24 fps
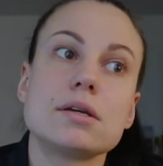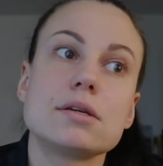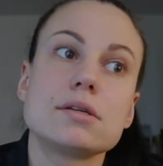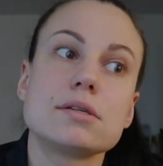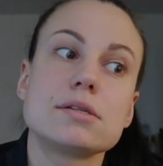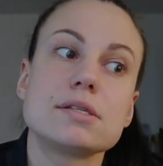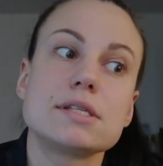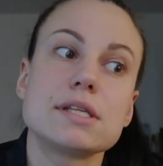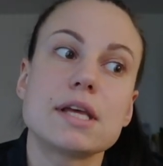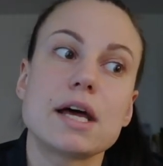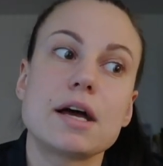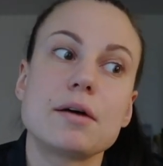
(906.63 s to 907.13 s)

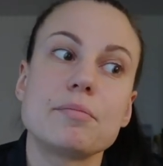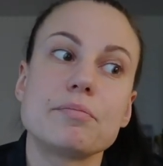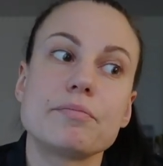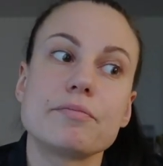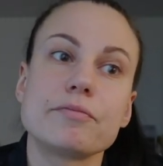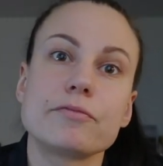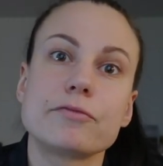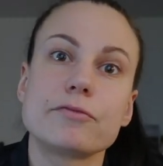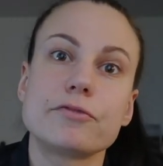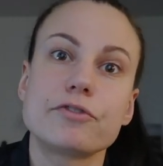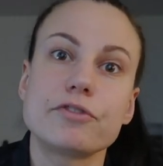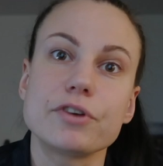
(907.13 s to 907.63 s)

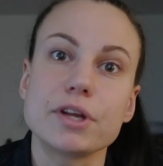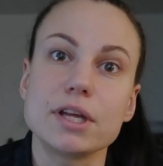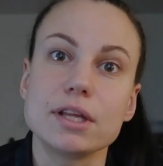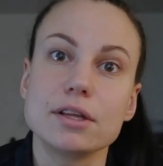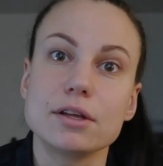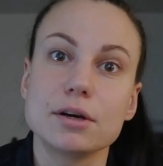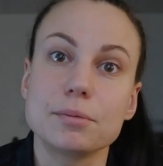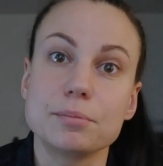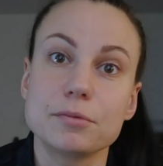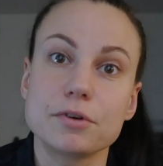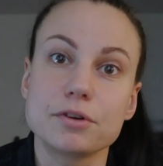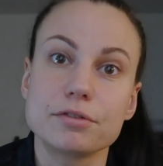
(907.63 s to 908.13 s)
some
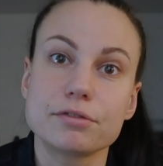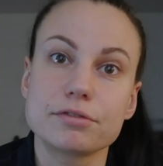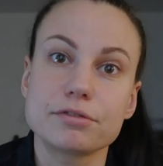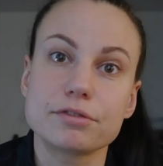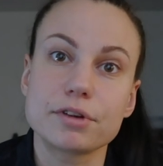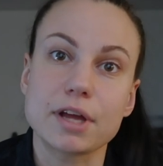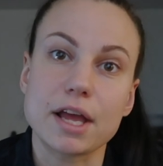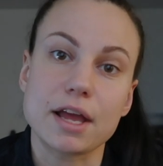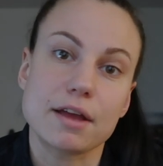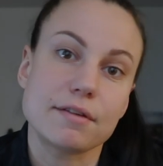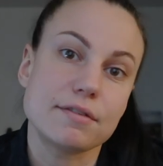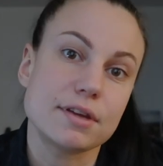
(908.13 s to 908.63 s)
freedom of
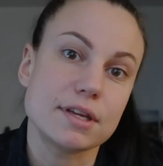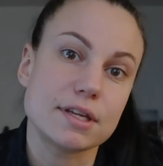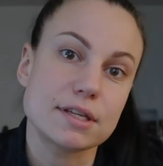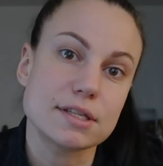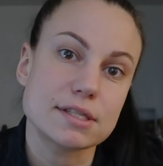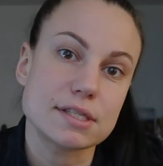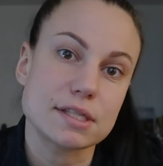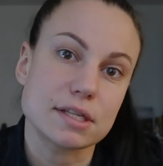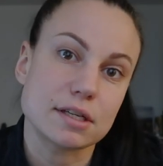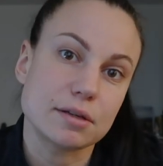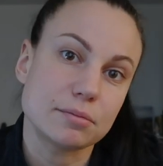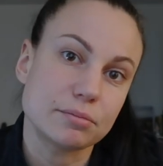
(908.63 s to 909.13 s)
having
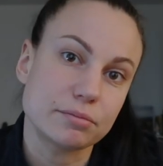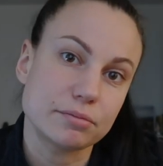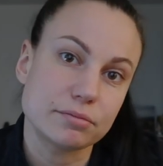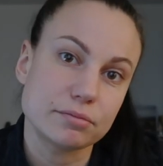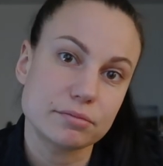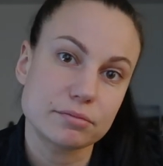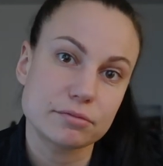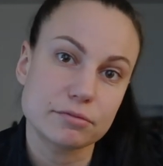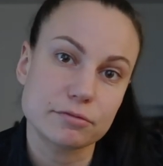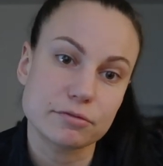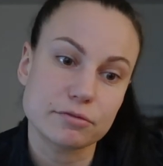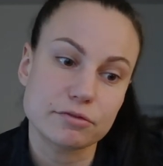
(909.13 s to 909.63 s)
some
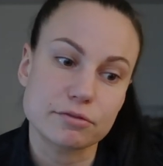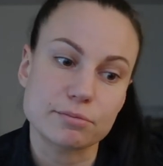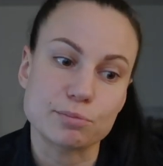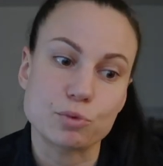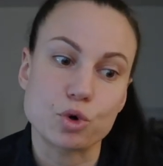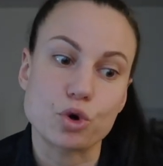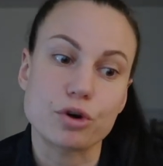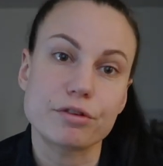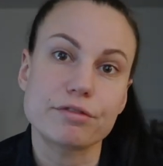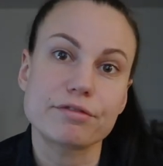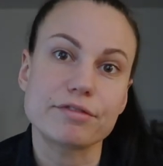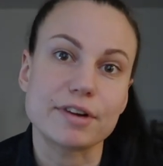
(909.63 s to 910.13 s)

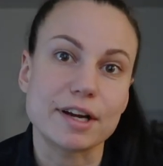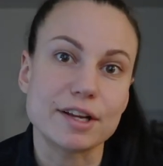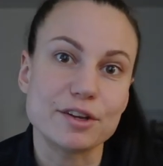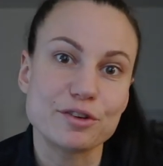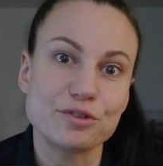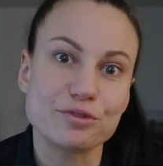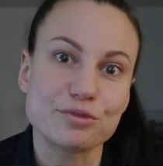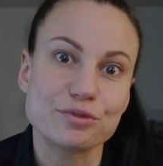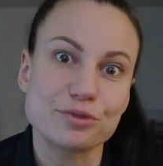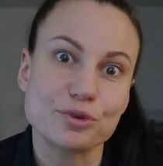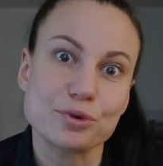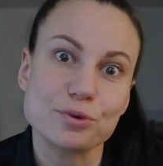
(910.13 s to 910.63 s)
more
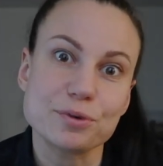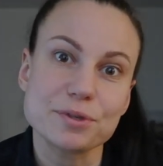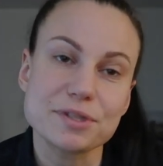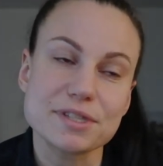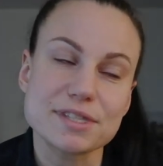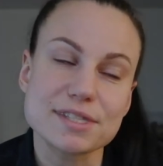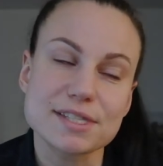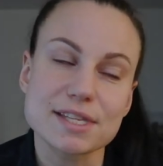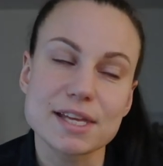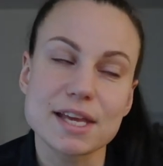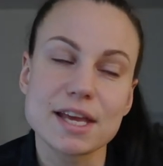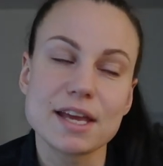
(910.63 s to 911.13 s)
fun
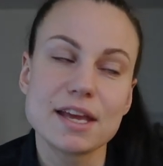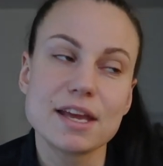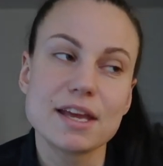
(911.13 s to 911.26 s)
foods